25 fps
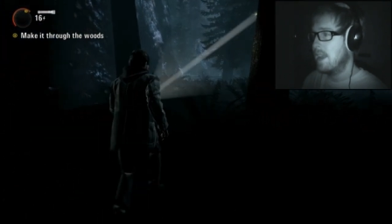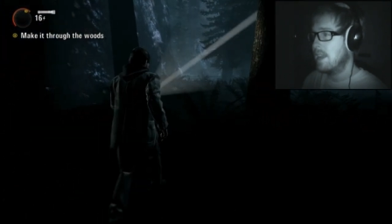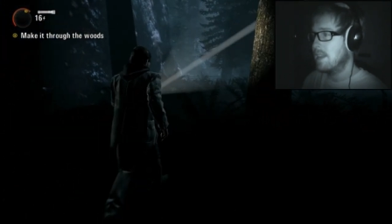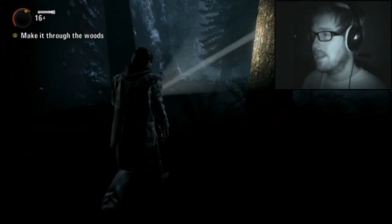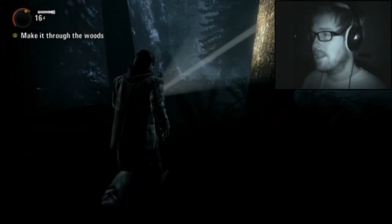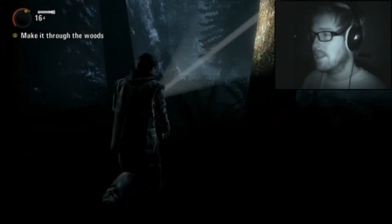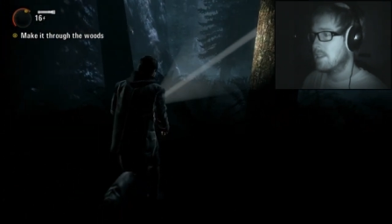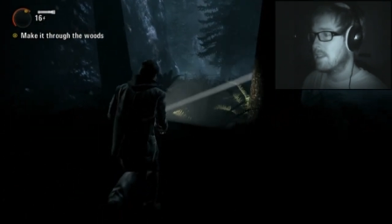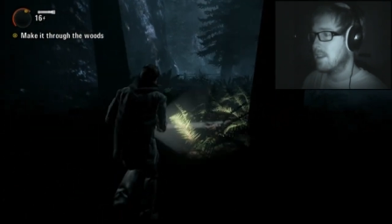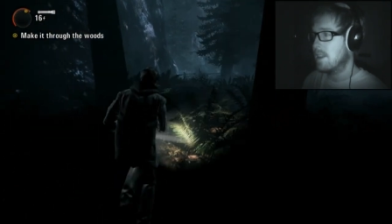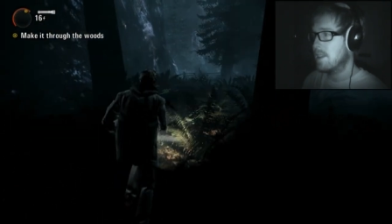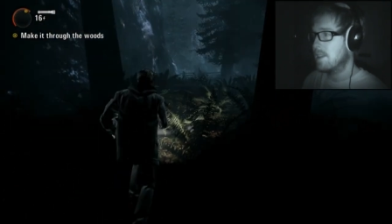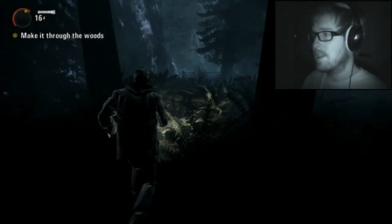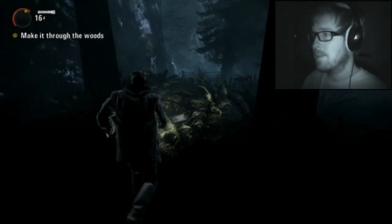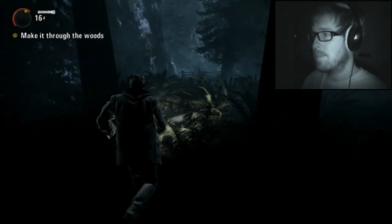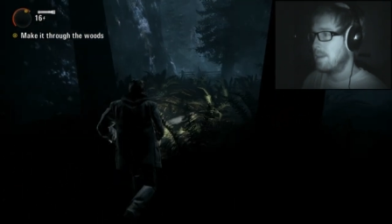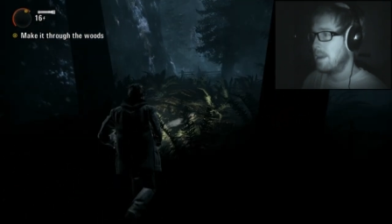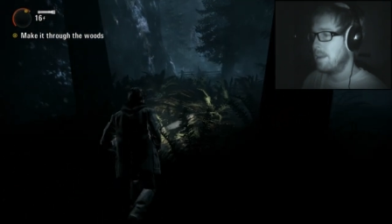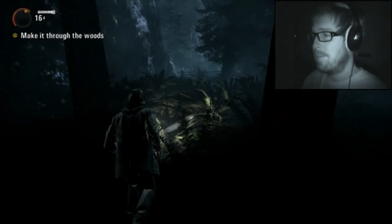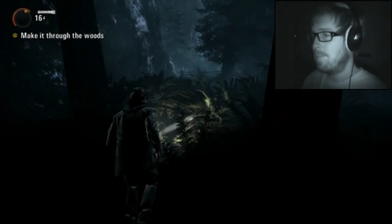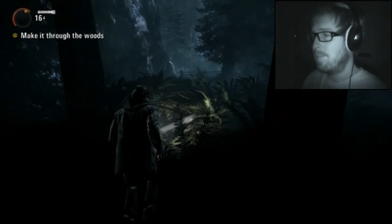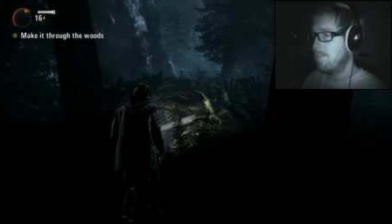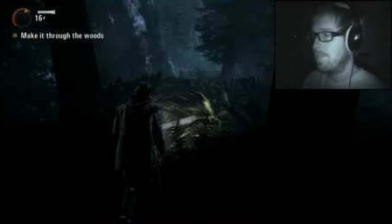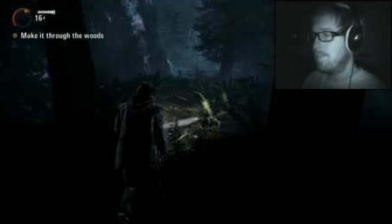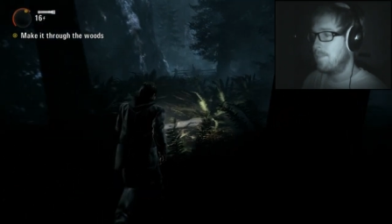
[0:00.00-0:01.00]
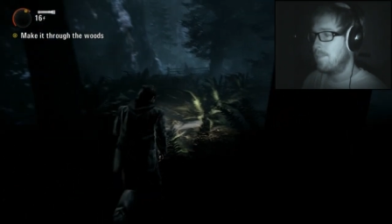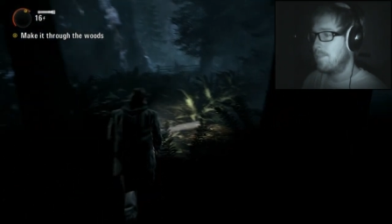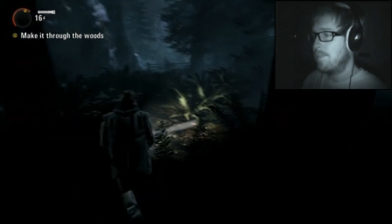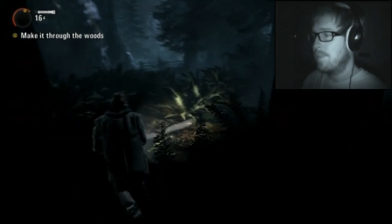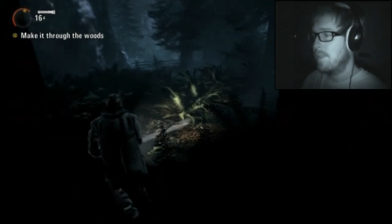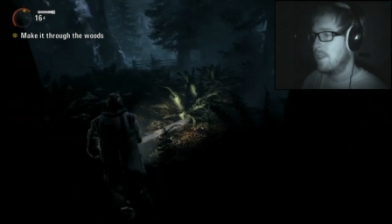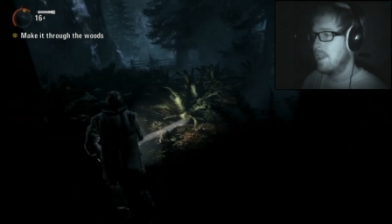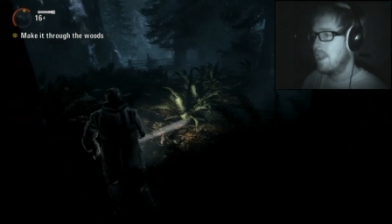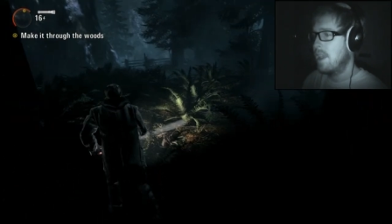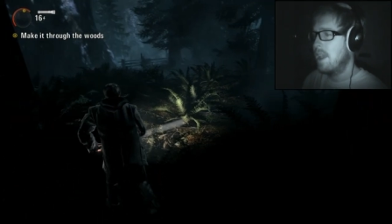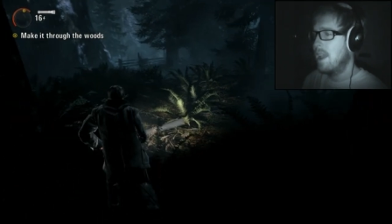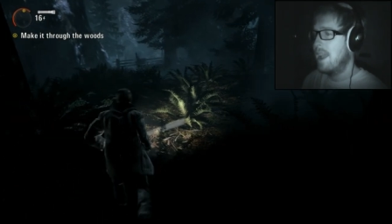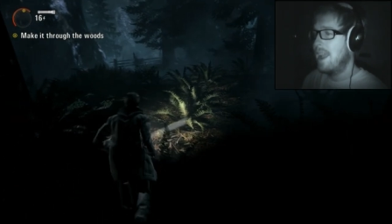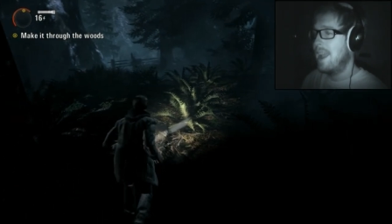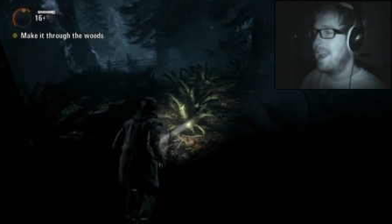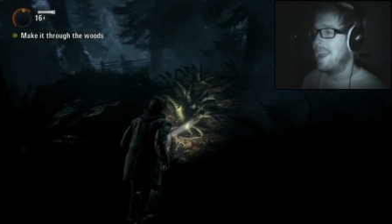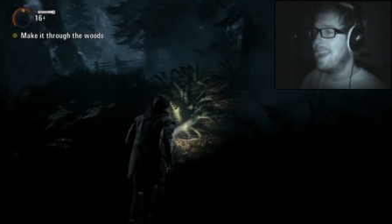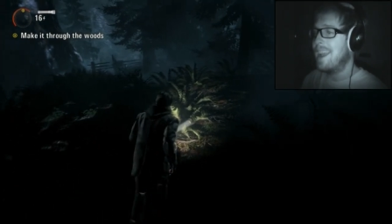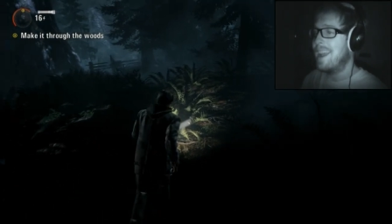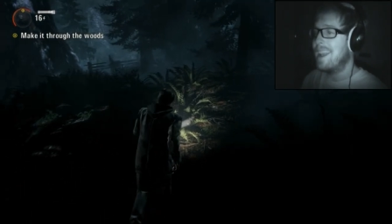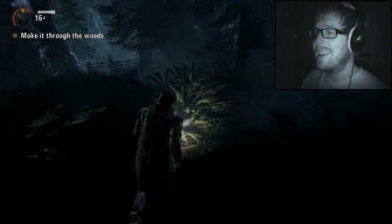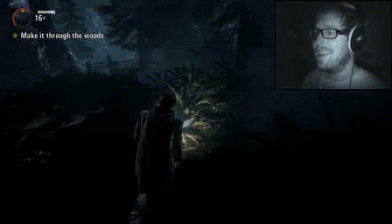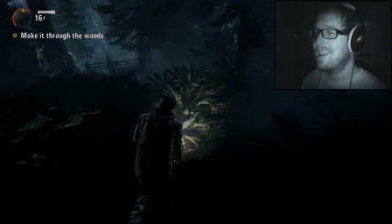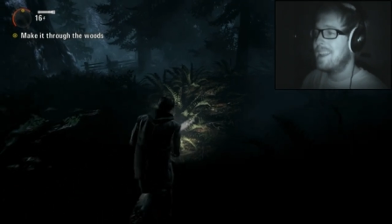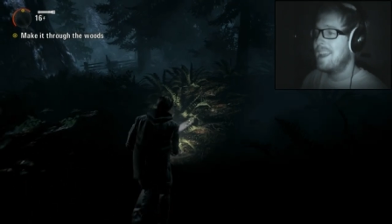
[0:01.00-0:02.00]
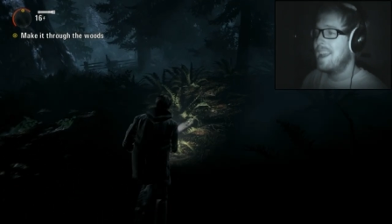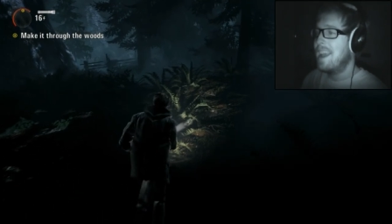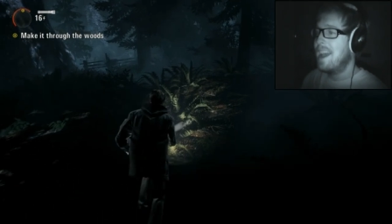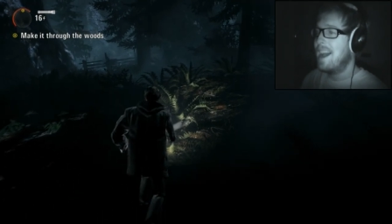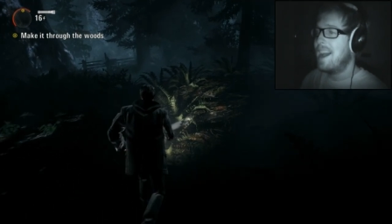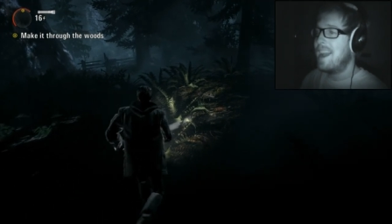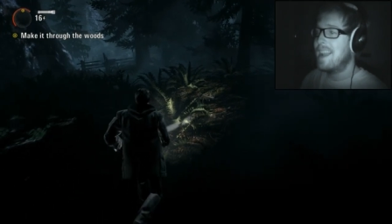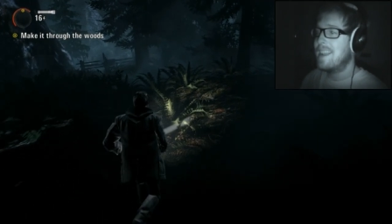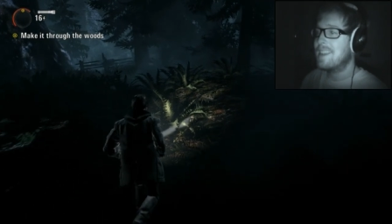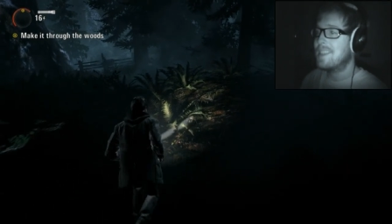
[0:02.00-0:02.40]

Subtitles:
Slenderman. I